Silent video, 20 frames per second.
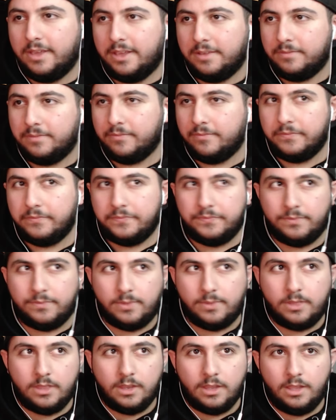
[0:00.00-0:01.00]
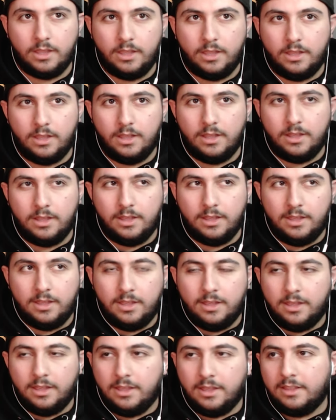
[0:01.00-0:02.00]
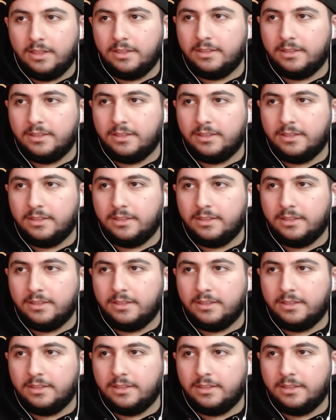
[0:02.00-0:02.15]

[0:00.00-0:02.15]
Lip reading: You know royals, they love a ceremony.